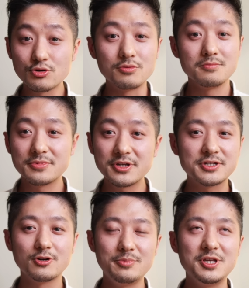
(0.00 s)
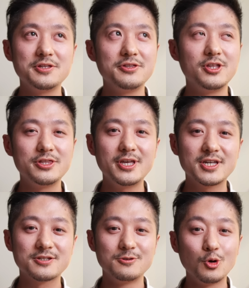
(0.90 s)
True. Yes,
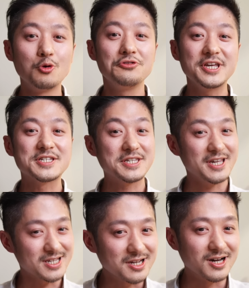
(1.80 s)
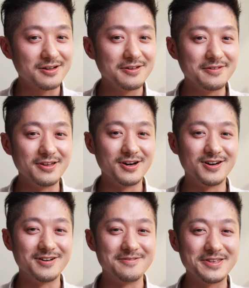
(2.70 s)
there's no next Tesla.
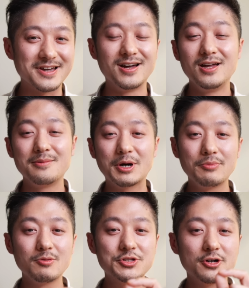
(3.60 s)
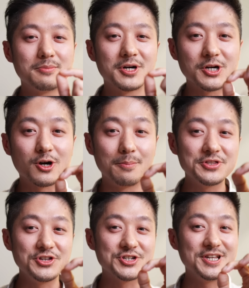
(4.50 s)
But we will talk about the
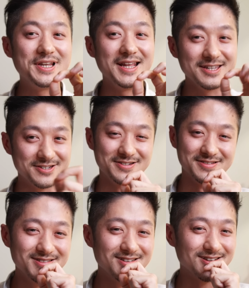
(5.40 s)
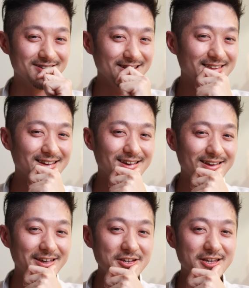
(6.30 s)
competition later, right?
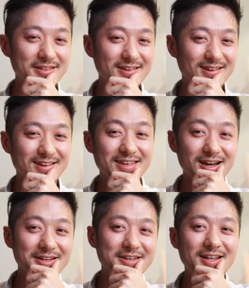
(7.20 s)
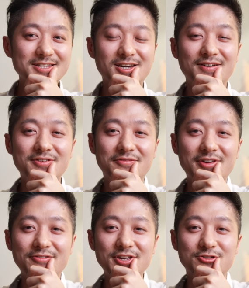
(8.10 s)
Actually, okay, let's cover a
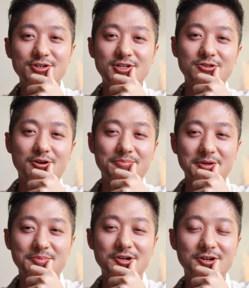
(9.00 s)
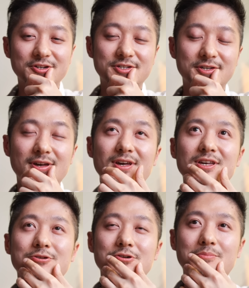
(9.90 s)
very interesting topic because
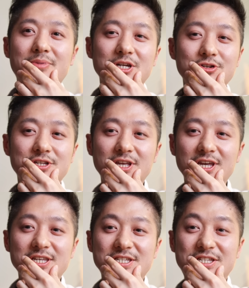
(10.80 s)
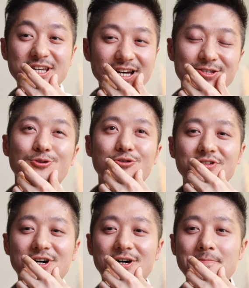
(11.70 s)
Battery Day is just
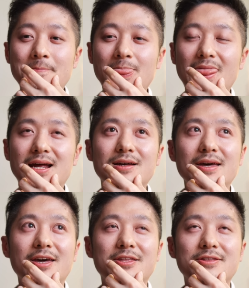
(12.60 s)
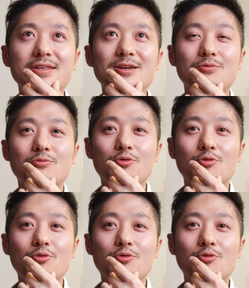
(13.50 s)
over, and it